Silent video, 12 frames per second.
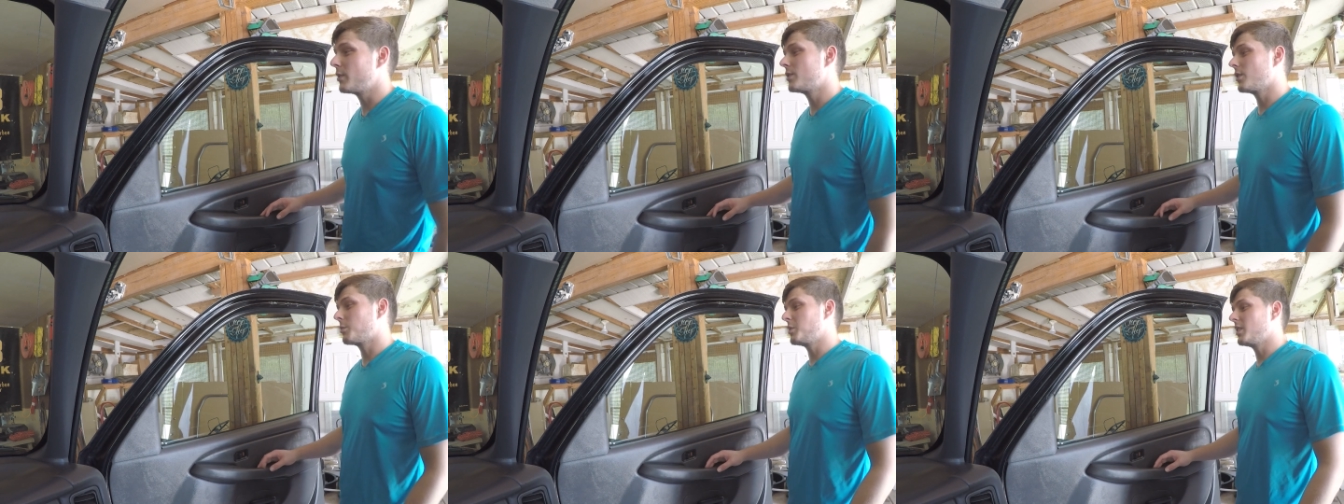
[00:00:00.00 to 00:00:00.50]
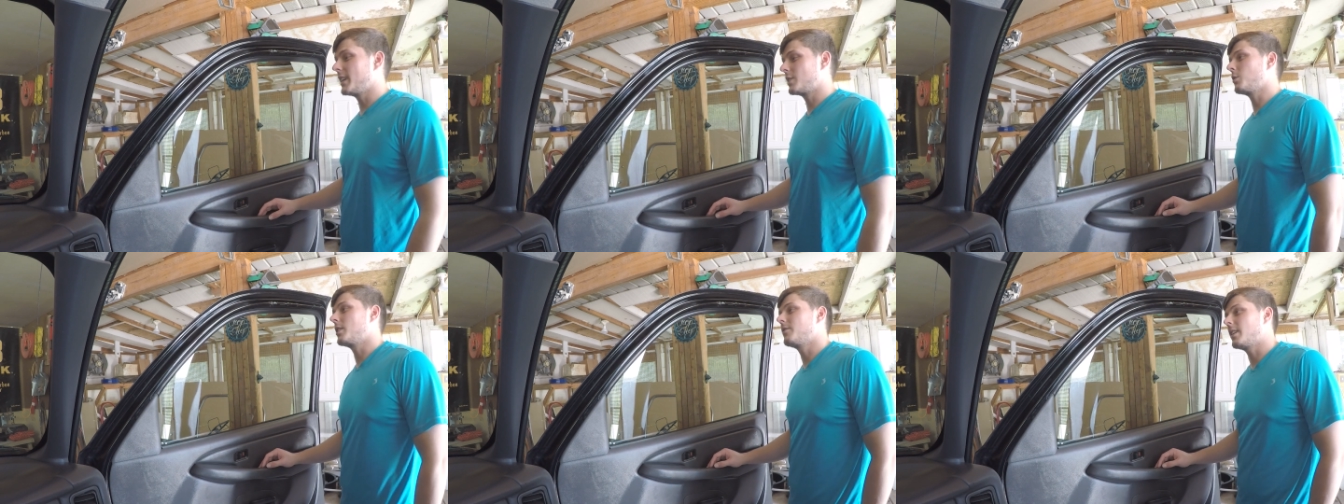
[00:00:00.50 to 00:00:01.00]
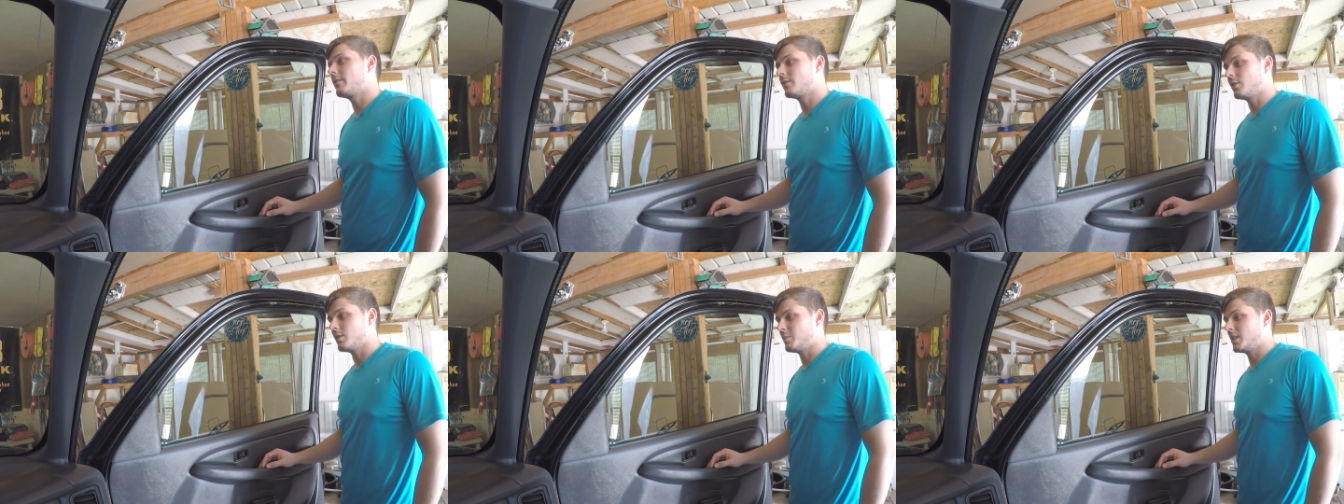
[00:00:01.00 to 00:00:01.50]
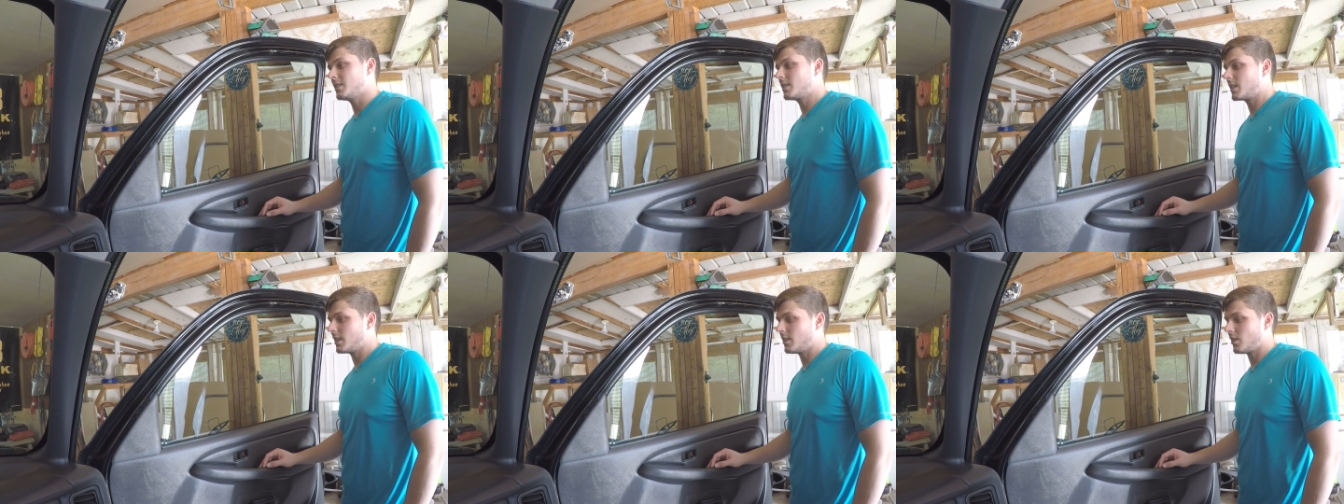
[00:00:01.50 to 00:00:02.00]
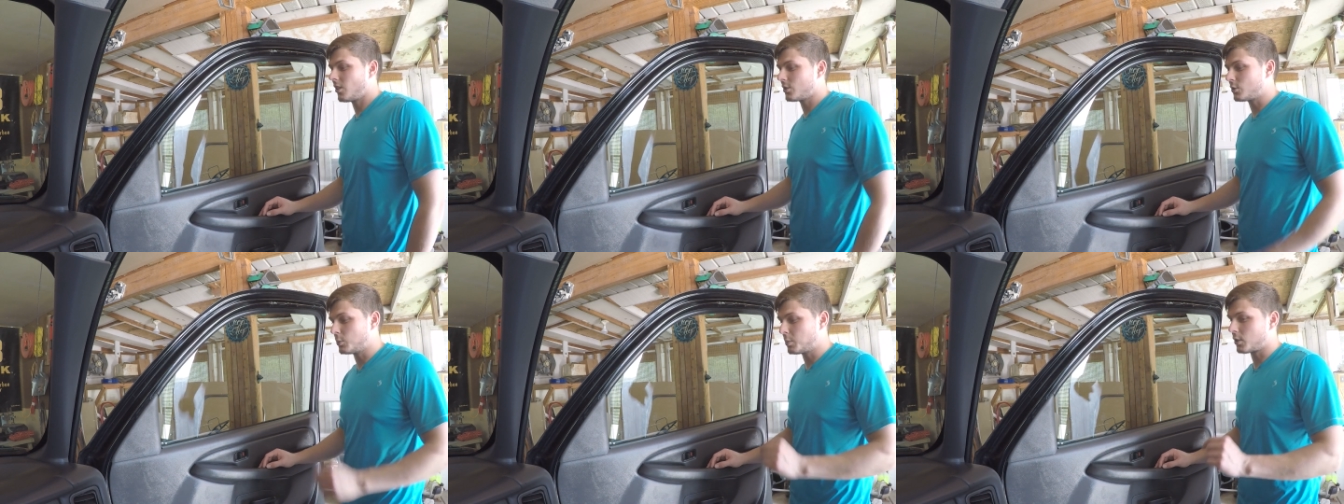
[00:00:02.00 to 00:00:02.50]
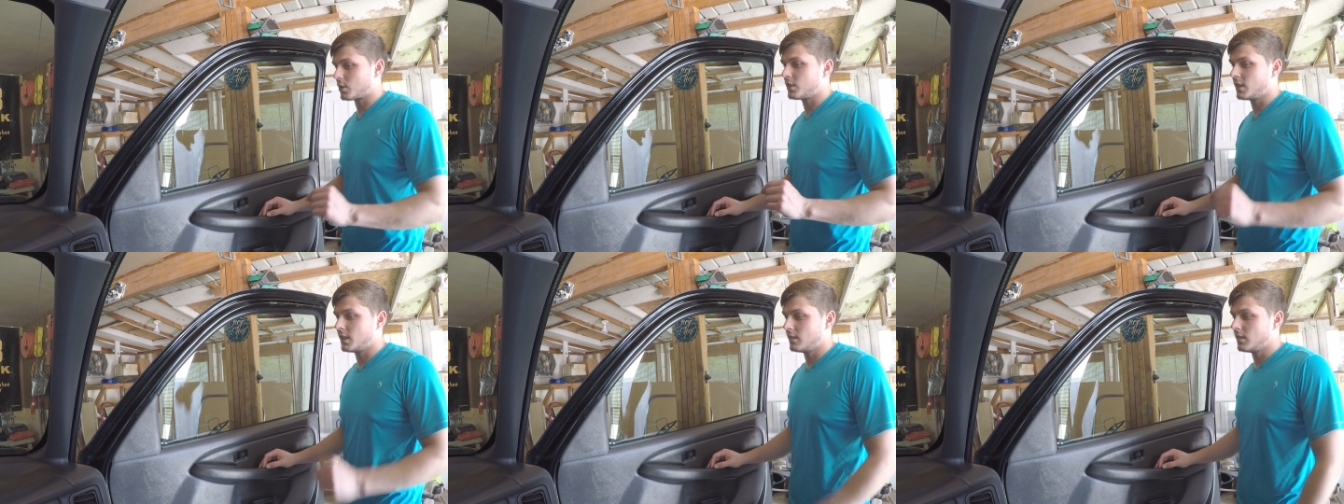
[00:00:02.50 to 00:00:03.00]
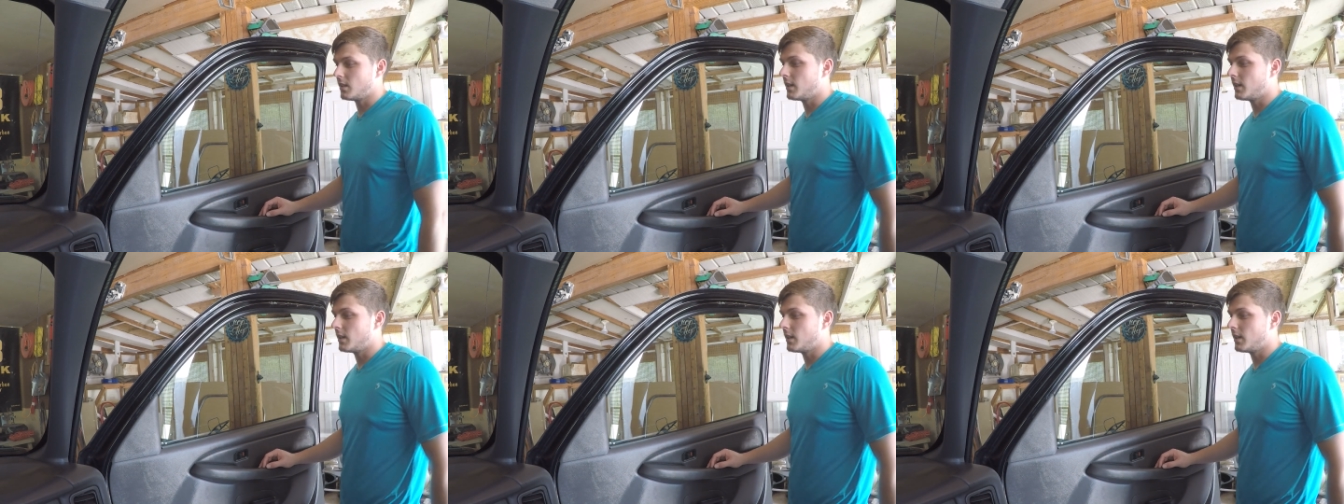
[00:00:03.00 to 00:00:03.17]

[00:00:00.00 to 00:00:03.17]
took me like 25-30 minutes to get it all super clean.